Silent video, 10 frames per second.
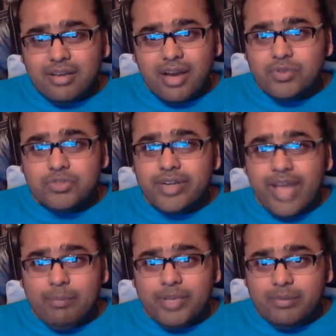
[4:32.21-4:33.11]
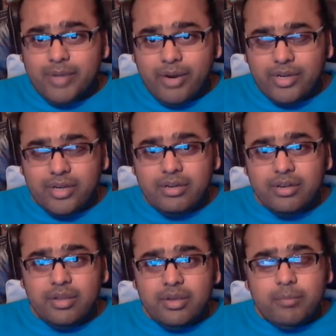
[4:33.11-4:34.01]
I was not happy about it,
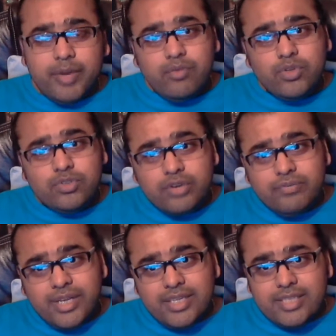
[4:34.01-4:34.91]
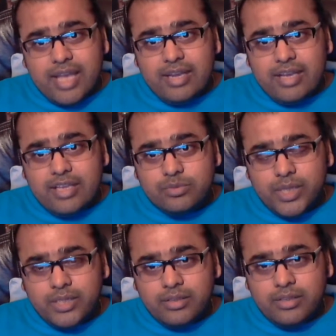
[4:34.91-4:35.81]
but I was not feeling sad as
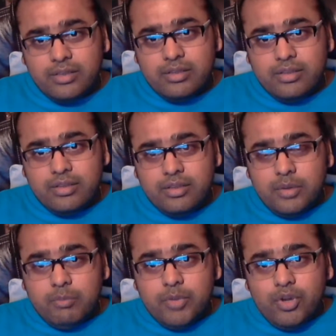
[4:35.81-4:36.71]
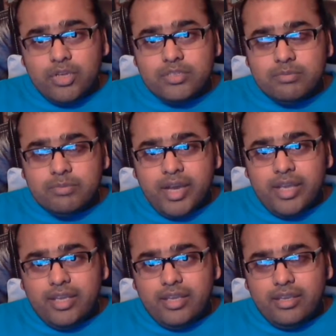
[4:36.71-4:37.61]
well, because
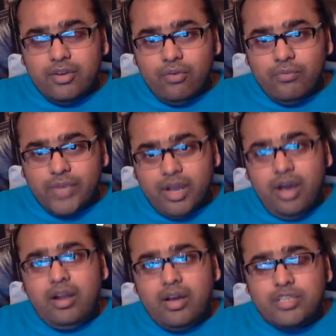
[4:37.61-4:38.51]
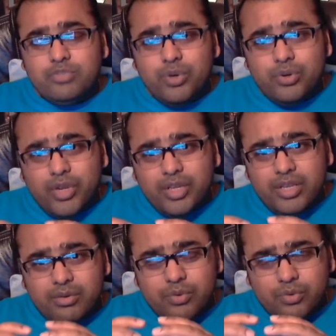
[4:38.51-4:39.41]
my vikaras were
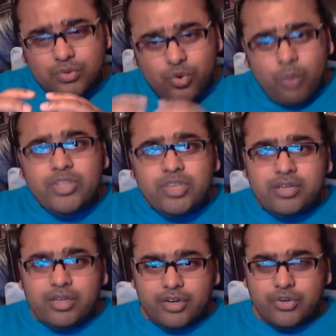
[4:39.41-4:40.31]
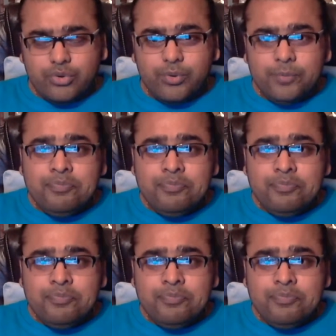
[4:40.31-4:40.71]
so much under control.